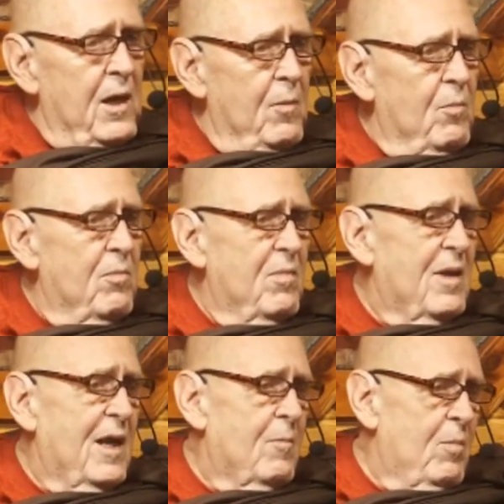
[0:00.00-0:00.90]
come
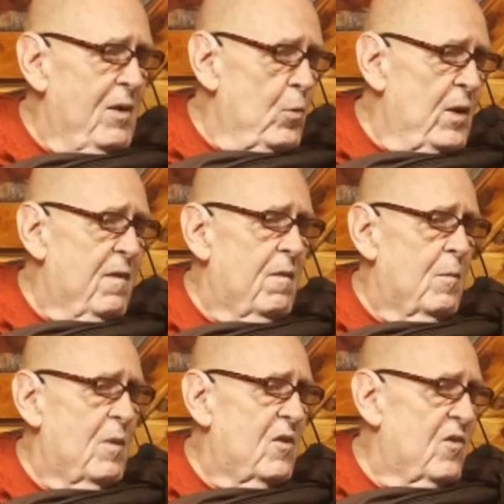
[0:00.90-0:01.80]
and be with
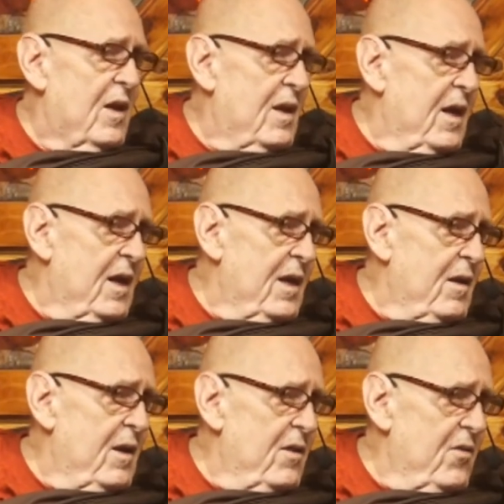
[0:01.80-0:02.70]
them as they
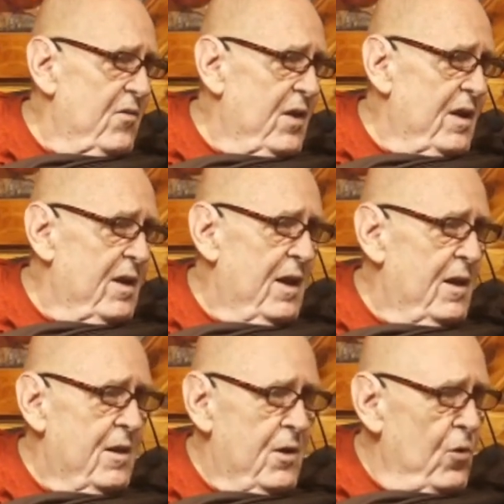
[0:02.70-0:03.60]
died, and they
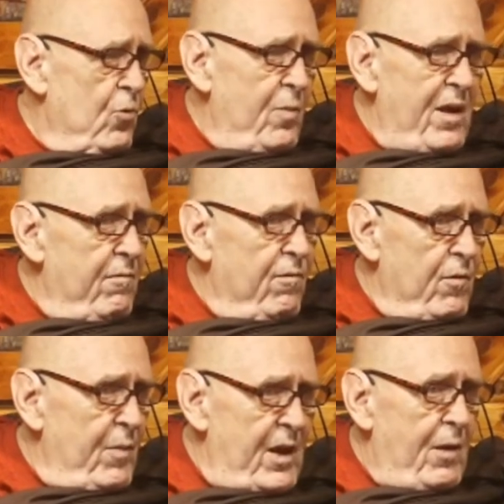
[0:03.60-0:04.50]
didn't know me
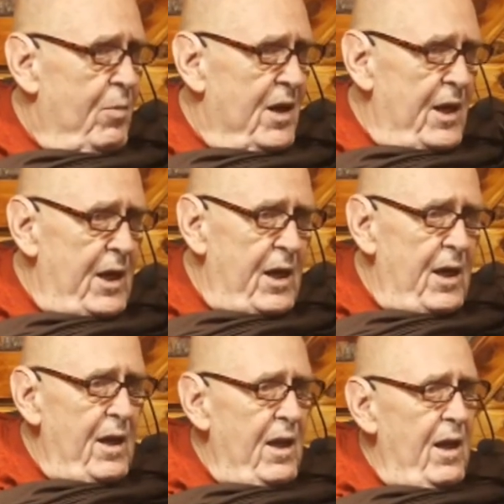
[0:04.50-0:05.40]
from anybody
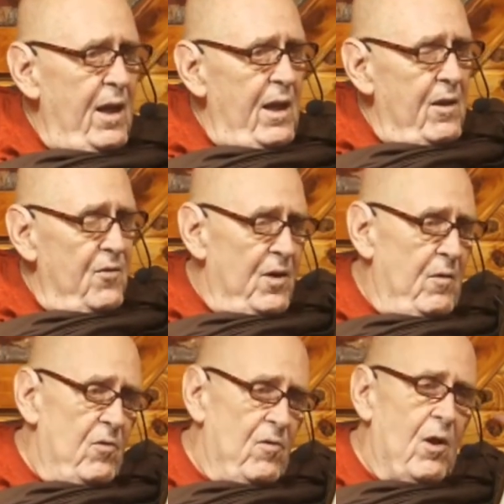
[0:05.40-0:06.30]
because
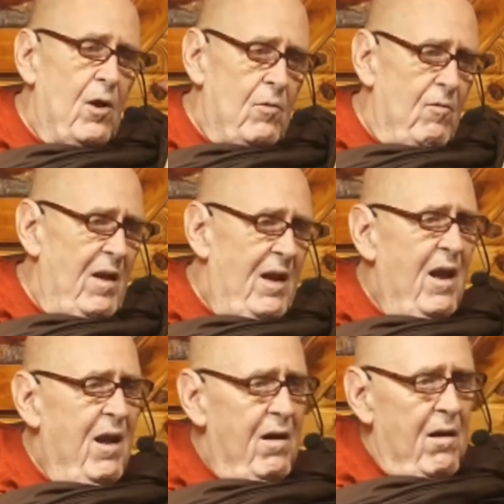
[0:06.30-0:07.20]
I was long red
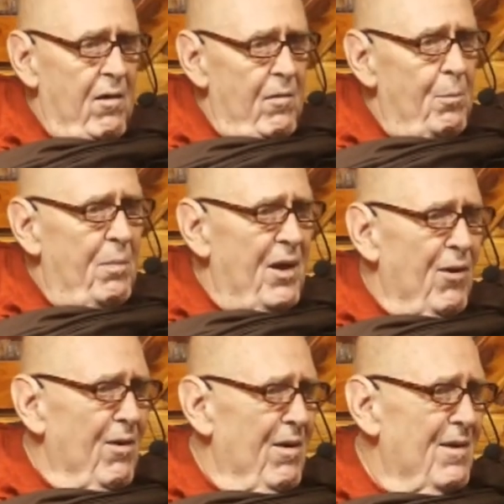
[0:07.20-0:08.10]
hair and
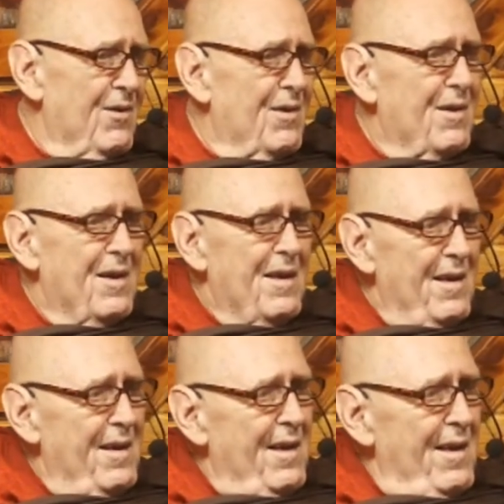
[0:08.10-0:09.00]
beard and
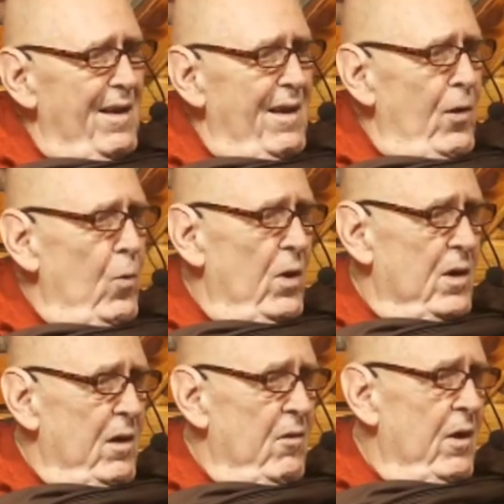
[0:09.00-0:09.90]

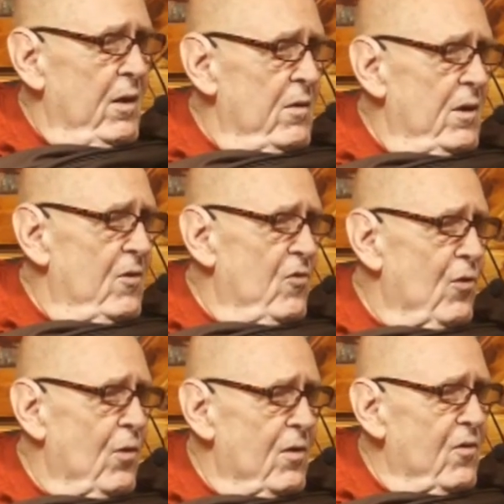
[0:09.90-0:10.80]
walking around in
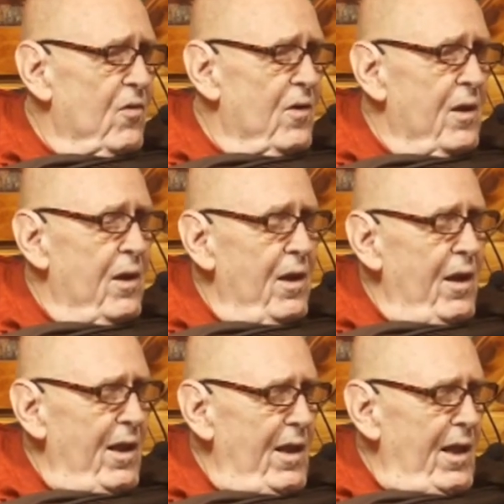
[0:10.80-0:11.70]
shorts.
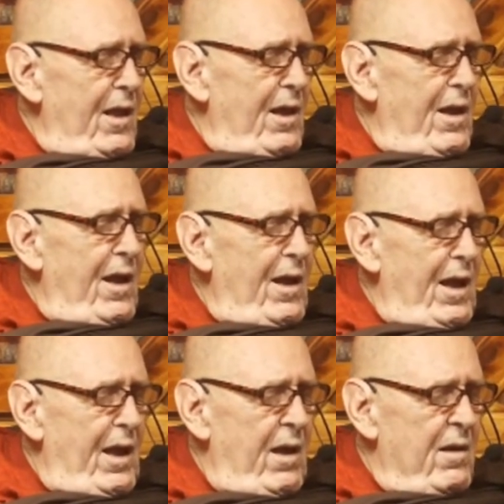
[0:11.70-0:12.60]

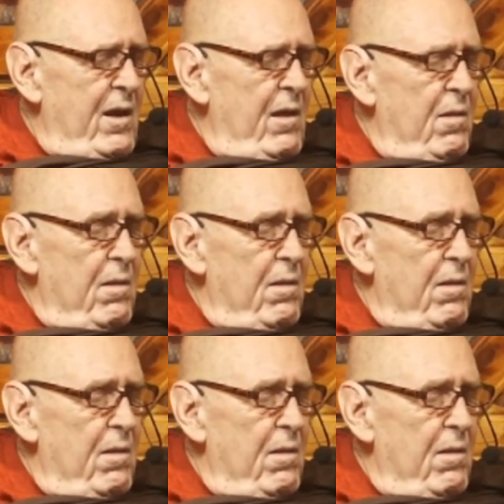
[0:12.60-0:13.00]
And they